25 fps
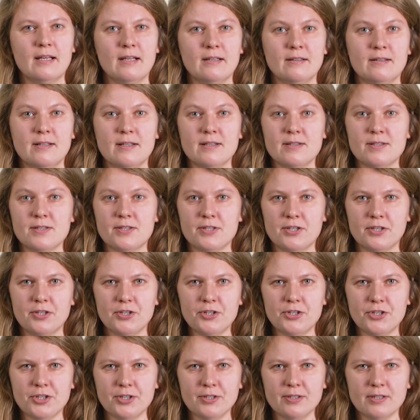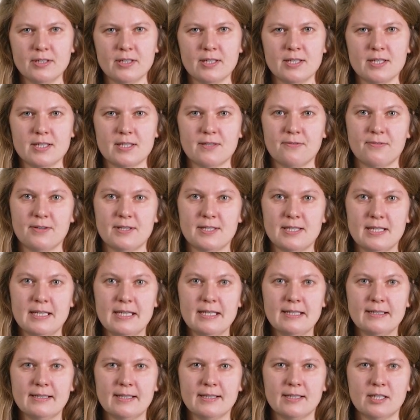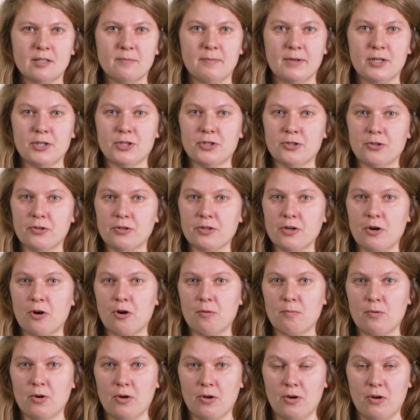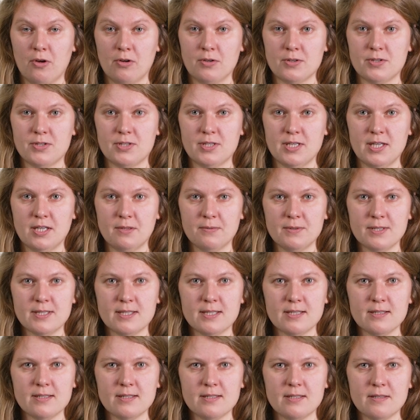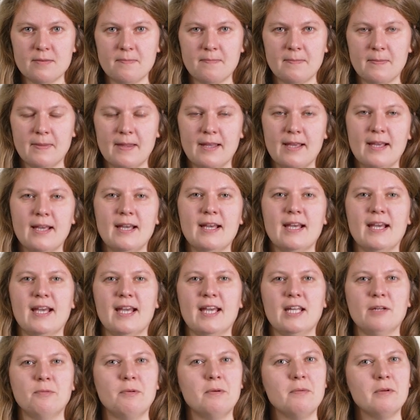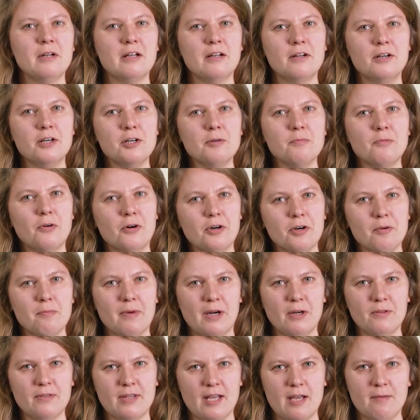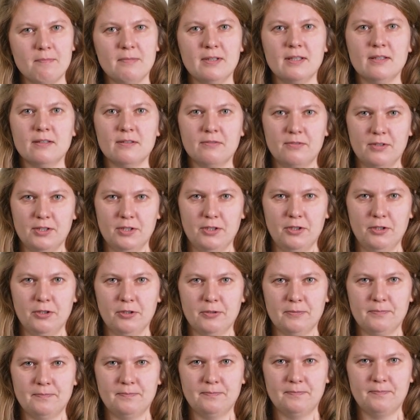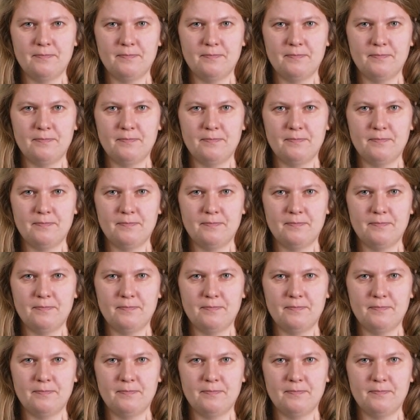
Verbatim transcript: The insertion is facilitated by short homologous sequences, and we will learn more about them in the video.